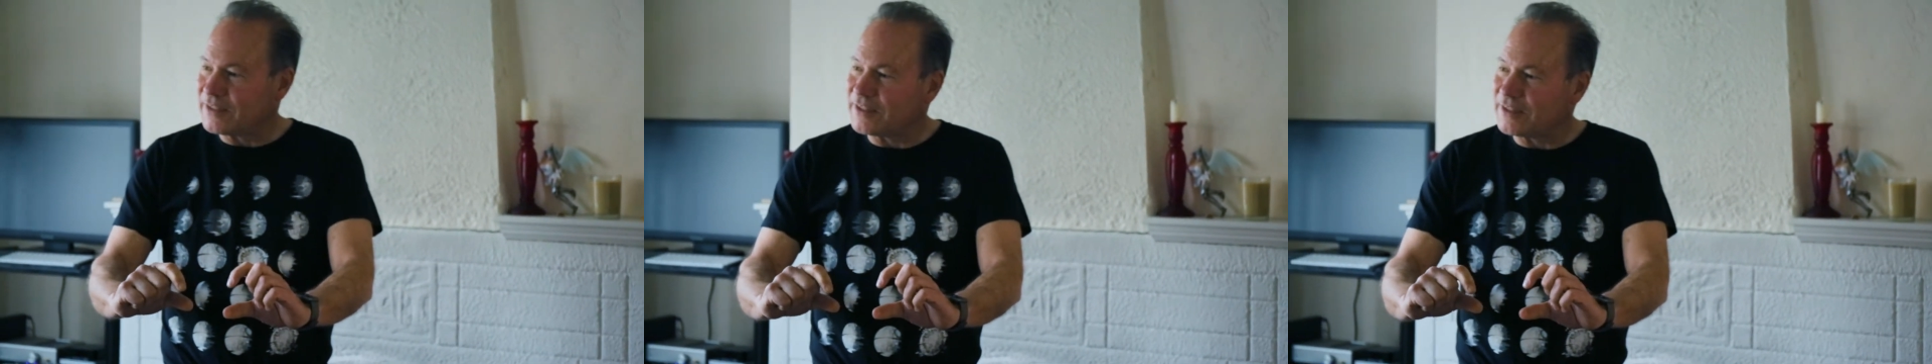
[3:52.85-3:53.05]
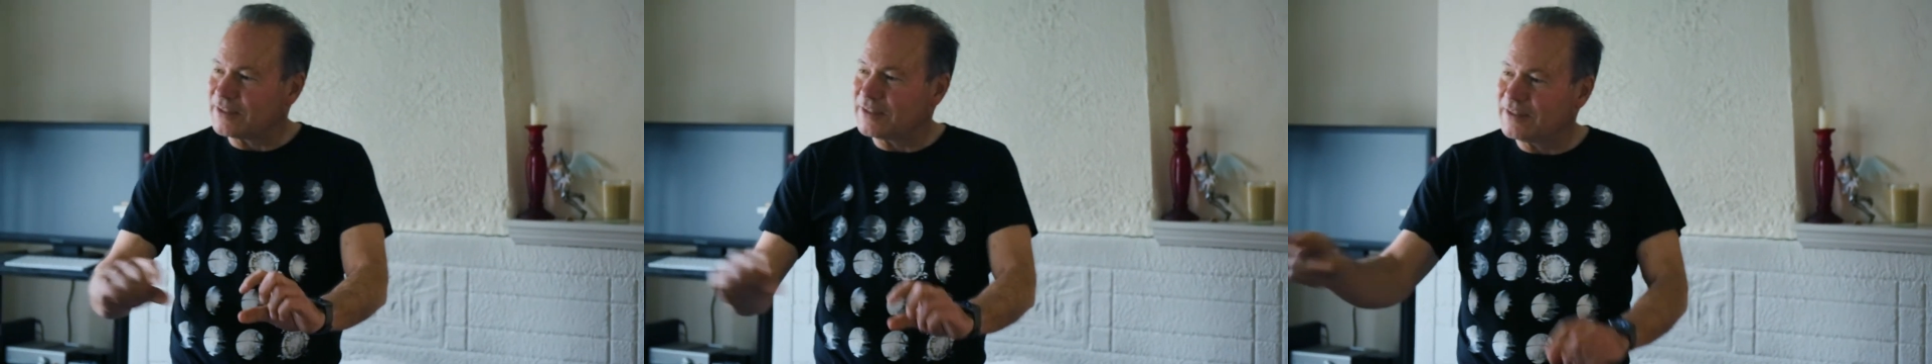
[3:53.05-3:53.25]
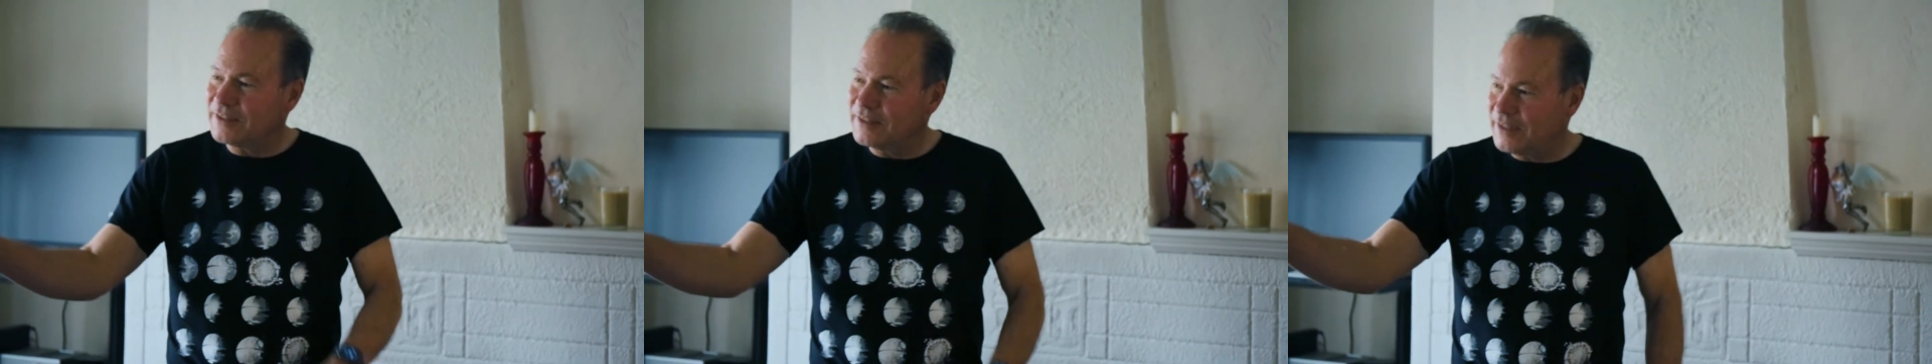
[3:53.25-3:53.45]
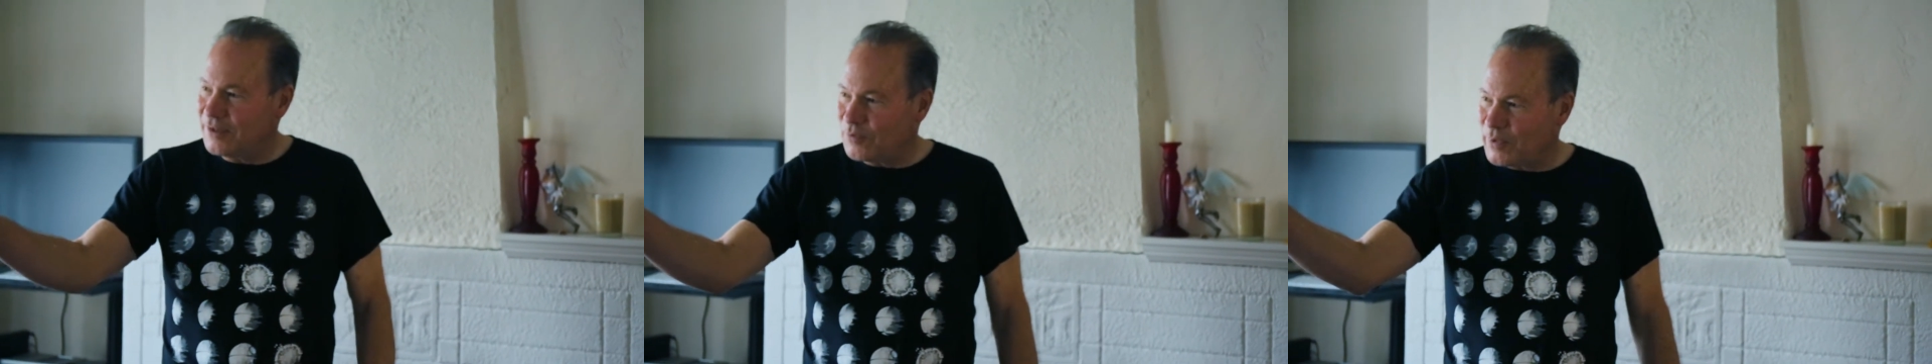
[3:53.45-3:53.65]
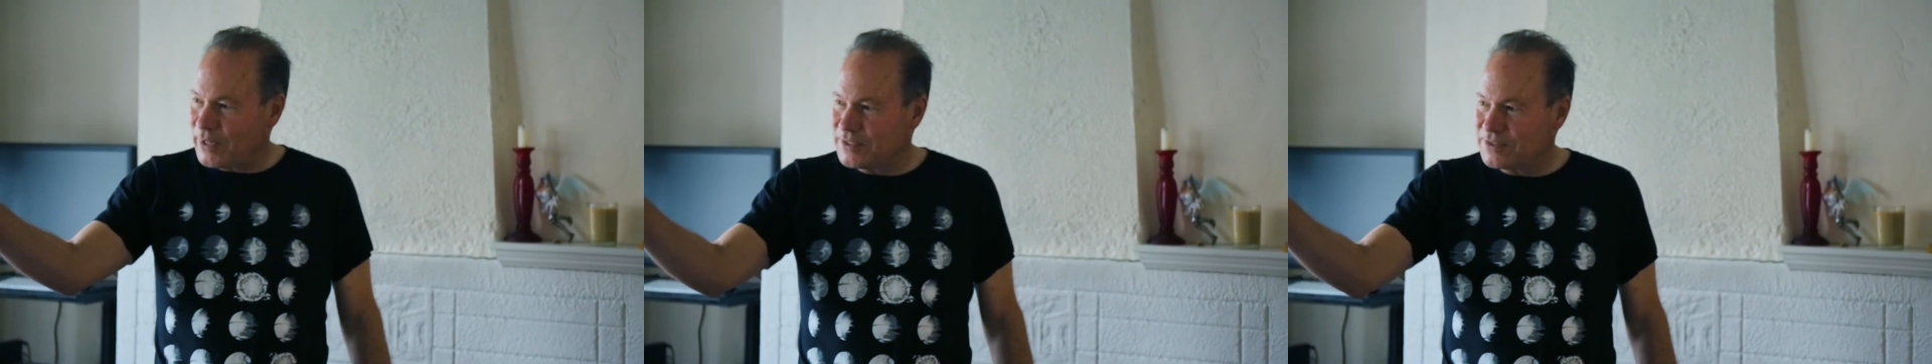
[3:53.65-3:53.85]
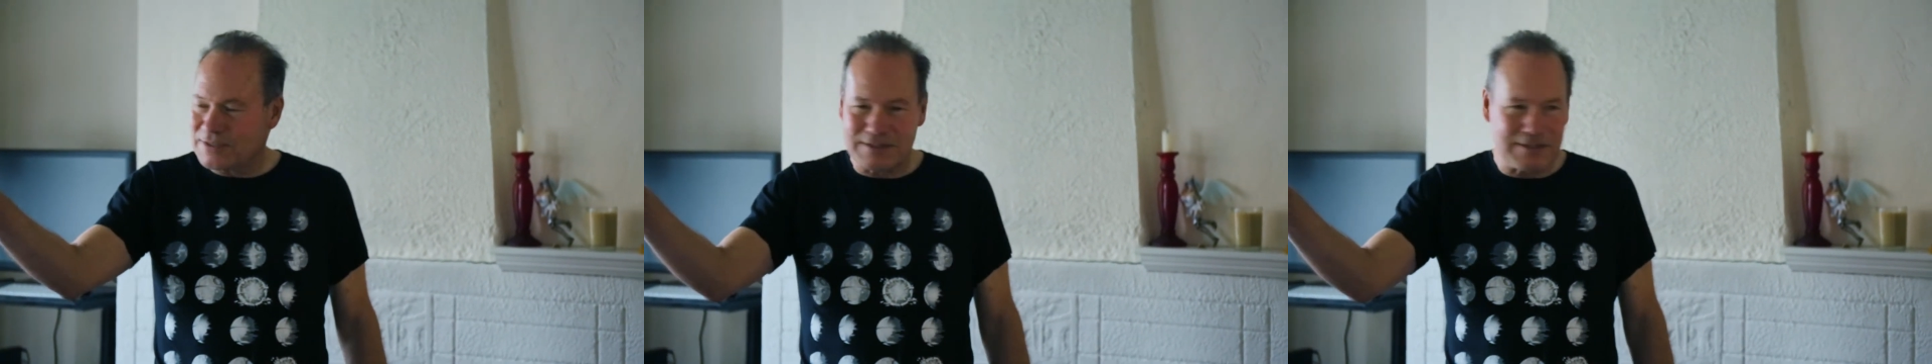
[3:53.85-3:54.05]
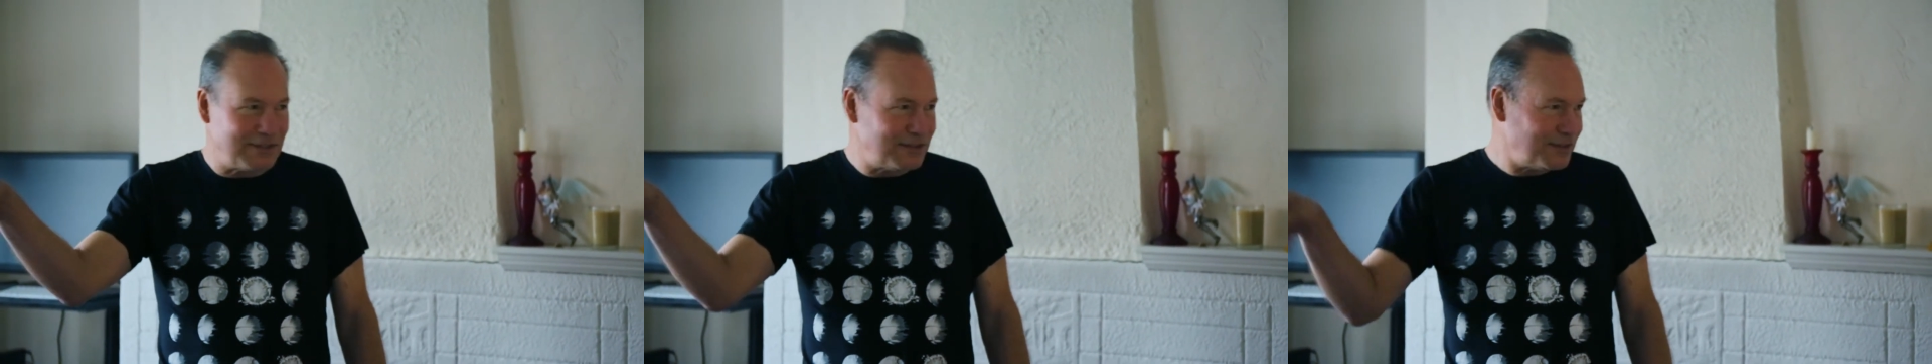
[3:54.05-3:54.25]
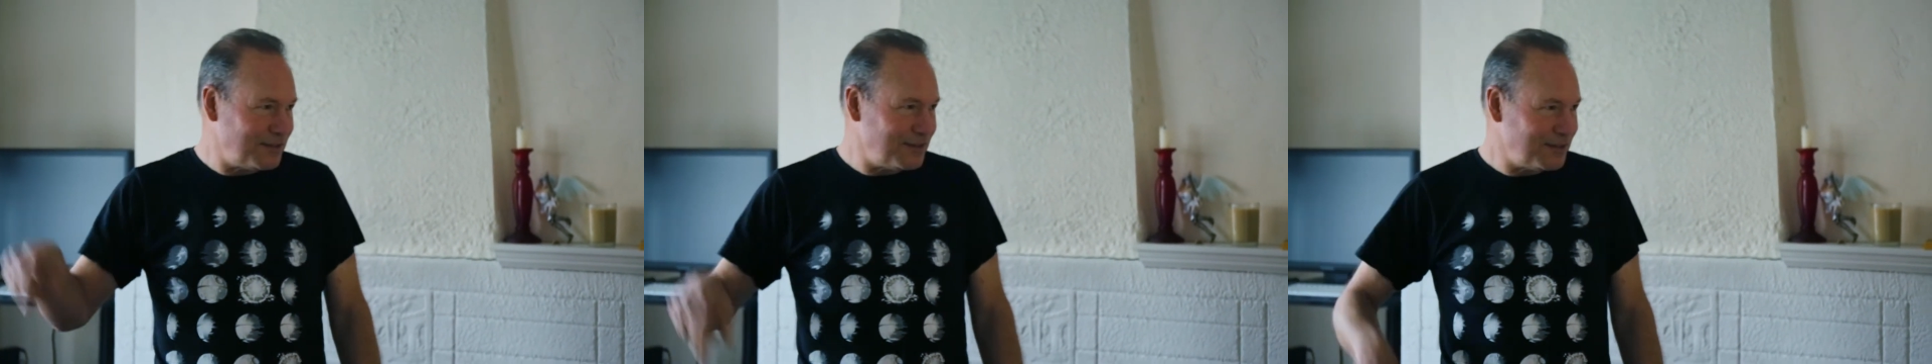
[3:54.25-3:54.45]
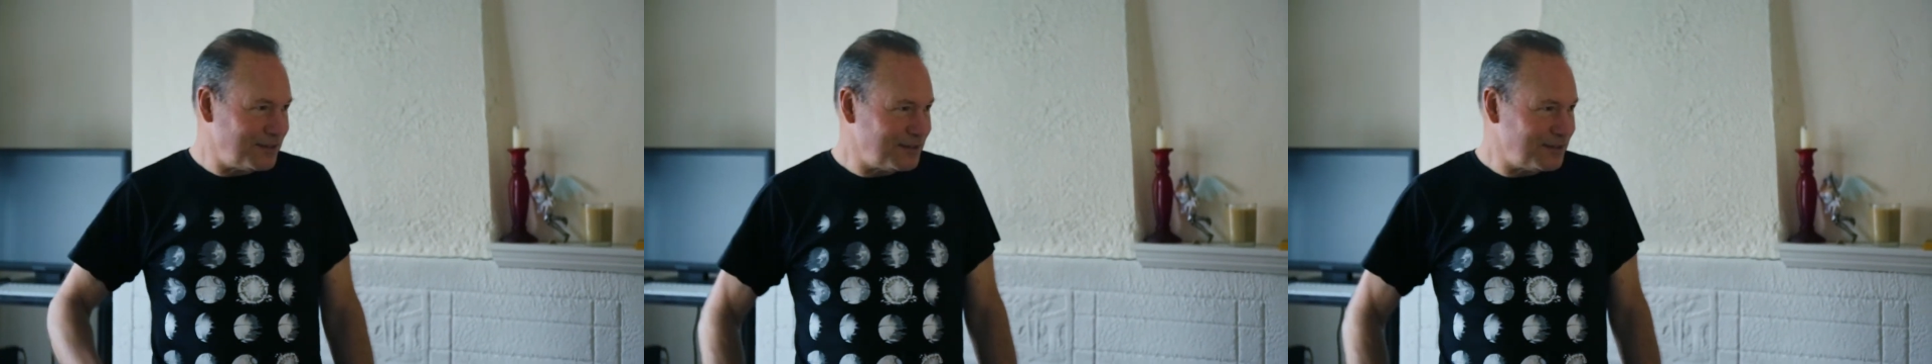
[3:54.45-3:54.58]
that runs the,